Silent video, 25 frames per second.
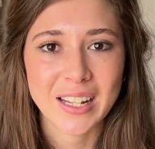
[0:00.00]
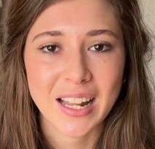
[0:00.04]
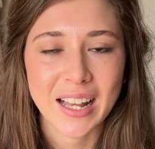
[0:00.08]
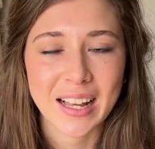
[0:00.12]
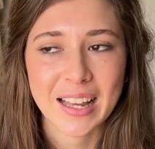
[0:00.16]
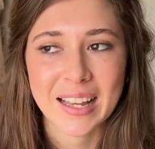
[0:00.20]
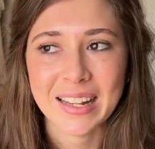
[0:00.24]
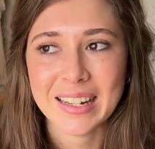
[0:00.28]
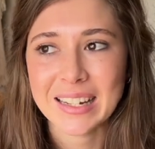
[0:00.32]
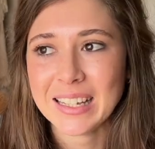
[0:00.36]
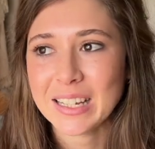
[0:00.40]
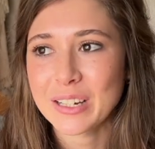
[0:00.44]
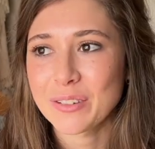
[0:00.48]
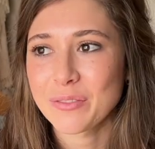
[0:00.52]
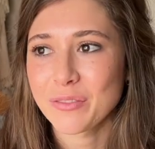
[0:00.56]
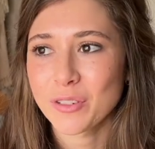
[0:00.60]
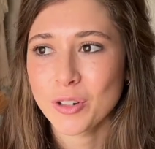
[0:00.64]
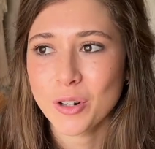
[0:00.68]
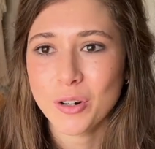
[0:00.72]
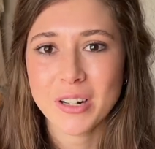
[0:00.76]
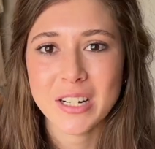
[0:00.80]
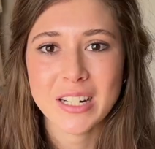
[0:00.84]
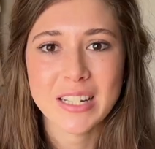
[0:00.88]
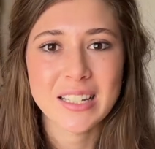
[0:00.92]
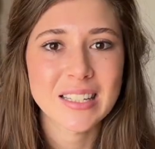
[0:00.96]
Like I need a
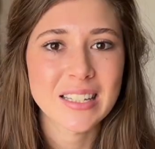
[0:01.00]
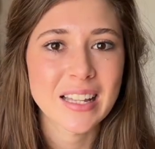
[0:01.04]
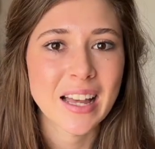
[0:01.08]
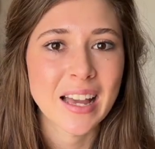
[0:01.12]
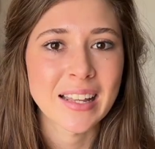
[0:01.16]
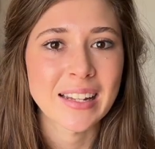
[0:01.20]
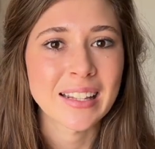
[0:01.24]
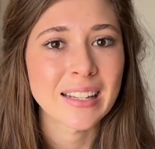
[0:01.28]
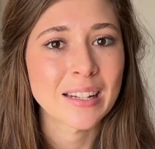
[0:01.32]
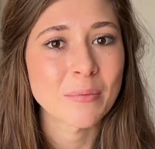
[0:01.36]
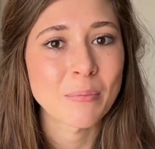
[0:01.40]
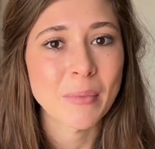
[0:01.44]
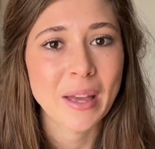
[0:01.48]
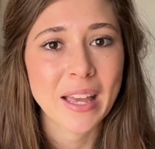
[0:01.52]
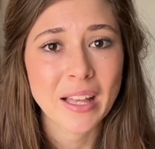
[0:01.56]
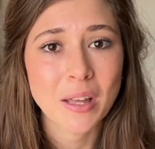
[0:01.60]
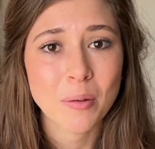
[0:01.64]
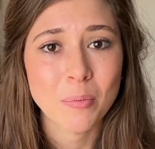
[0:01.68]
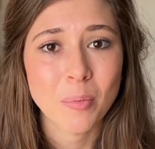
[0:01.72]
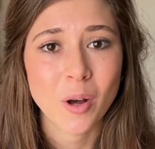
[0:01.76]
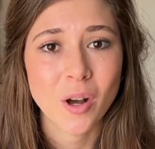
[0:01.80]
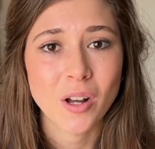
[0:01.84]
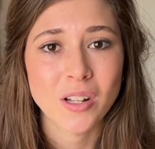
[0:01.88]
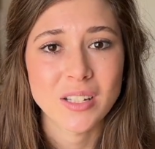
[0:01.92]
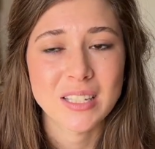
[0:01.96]
florist, I need a
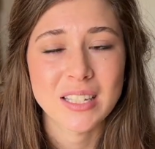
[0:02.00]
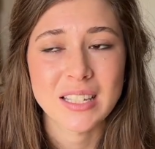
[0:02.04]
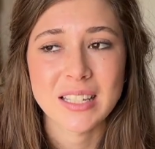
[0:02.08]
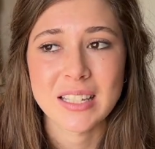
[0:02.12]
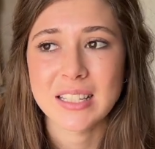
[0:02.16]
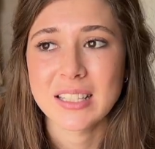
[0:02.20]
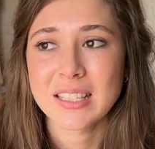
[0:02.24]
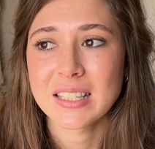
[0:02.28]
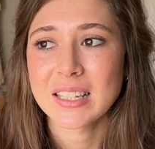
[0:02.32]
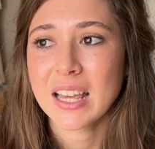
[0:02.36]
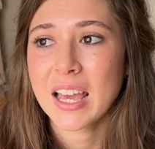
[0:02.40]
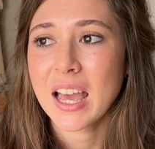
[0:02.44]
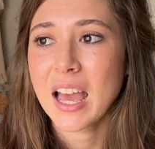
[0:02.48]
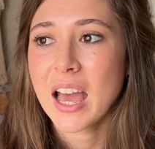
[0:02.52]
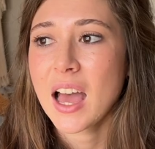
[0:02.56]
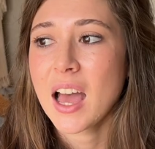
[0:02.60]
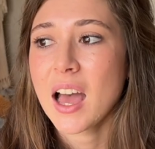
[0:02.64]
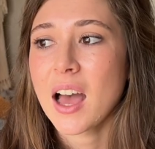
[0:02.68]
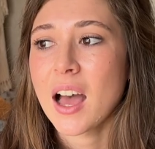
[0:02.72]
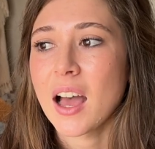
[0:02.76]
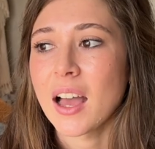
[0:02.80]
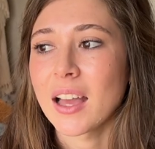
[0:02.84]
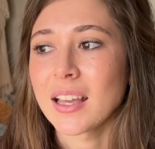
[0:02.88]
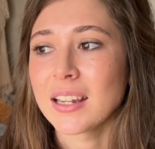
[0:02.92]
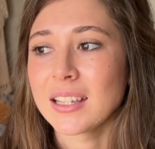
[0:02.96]
makeup artist,
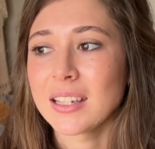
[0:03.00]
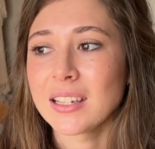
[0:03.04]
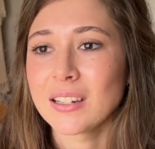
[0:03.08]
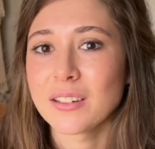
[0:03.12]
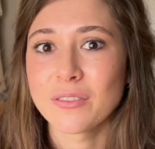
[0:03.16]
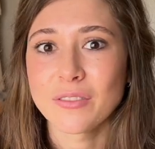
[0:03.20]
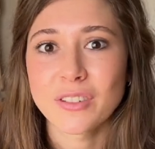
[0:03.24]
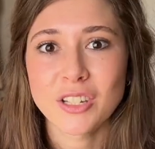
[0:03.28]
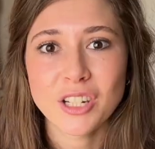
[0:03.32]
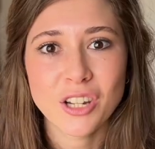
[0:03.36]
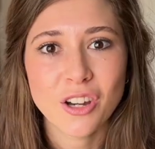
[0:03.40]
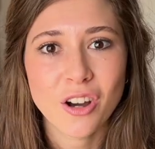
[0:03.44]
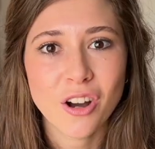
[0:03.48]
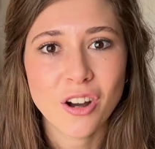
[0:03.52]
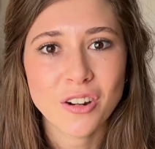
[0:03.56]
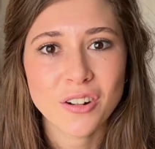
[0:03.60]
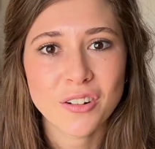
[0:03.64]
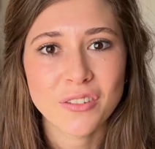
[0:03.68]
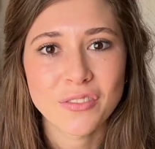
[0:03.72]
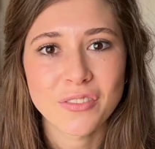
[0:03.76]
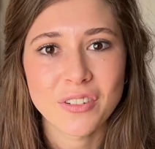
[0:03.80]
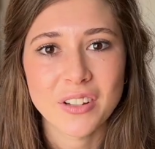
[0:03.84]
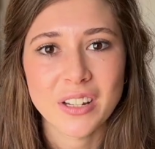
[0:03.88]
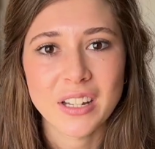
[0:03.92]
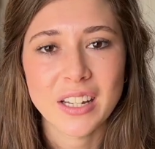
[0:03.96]
I need a
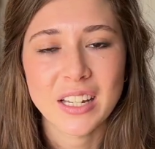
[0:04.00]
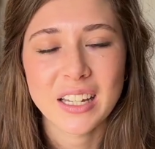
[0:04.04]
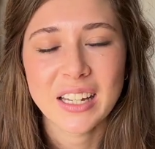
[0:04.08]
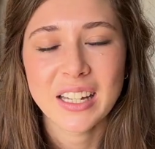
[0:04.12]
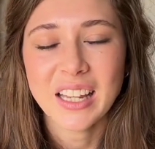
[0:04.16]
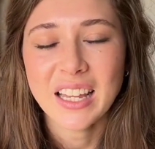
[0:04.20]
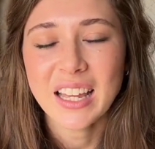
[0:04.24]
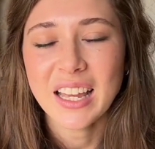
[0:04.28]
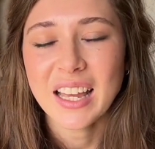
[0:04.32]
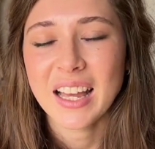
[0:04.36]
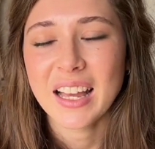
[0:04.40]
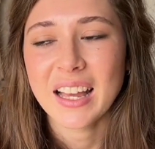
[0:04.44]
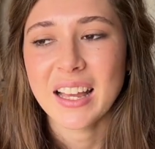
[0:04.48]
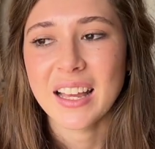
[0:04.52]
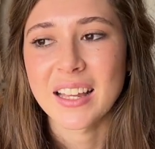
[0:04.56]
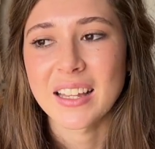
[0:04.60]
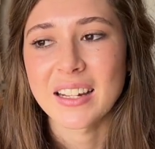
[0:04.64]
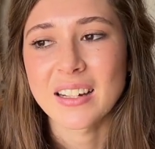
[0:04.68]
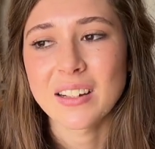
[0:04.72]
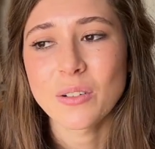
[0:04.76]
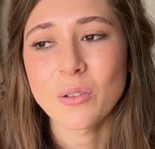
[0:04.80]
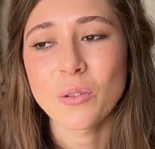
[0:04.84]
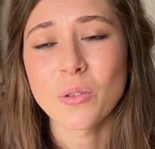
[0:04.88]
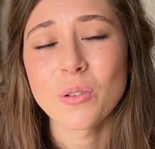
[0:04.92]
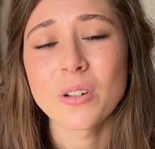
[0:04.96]
videographer,
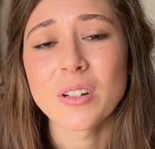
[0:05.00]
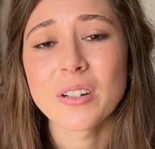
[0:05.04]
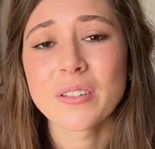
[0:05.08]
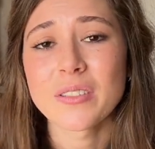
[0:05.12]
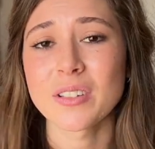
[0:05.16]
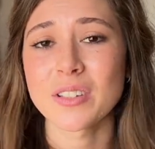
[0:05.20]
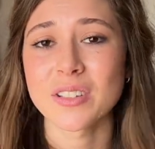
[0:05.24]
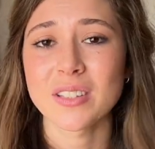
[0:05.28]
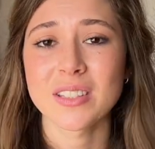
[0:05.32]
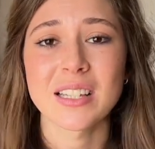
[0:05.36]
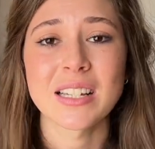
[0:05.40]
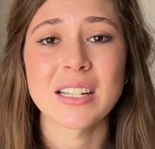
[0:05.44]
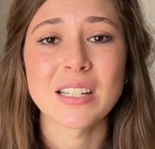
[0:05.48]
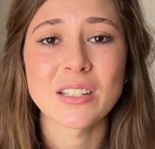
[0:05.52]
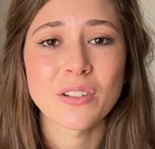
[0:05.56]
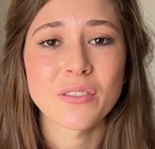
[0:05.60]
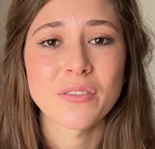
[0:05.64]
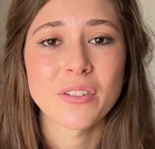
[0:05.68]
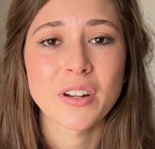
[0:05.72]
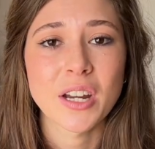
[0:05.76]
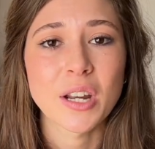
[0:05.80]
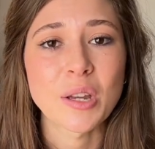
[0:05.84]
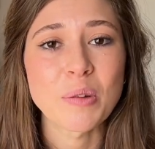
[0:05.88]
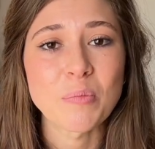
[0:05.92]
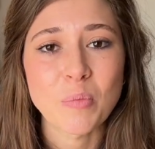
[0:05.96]
and all of those things are
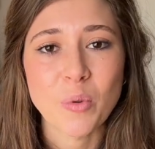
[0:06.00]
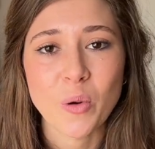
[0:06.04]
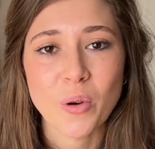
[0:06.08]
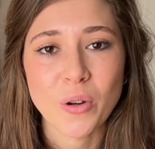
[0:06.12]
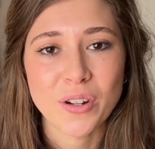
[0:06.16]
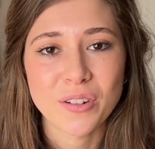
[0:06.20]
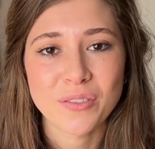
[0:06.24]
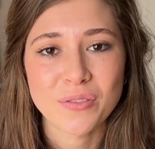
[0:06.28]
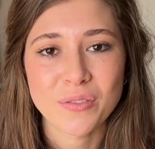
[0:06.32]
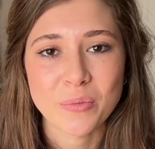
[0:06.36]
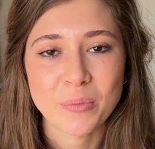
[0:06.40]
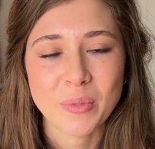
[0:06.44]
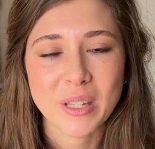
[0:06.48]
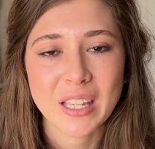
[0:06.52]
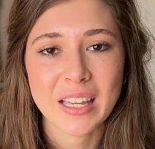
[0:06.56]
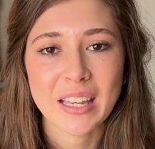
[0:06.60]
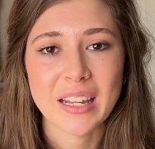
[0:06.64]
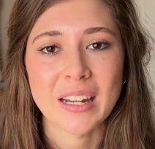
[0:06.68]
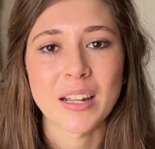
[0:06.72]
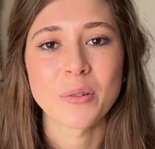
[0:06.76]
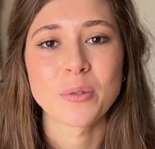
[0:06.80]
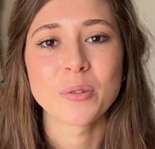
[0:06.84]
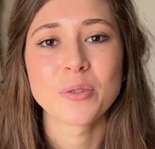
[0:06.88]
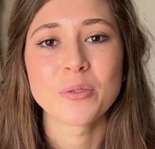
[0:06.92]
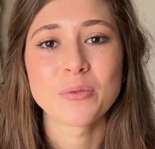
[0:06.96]
very important for me
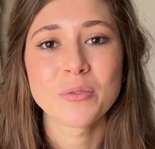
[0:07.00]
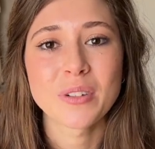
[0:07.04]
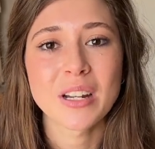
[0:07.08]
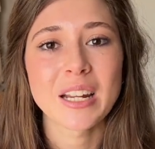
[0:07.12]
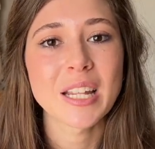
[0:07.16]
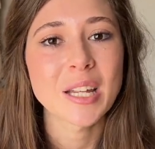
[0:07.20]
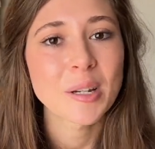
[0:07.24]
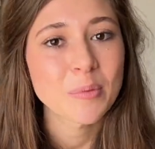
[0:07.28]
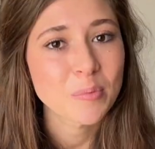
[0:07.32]
and I would really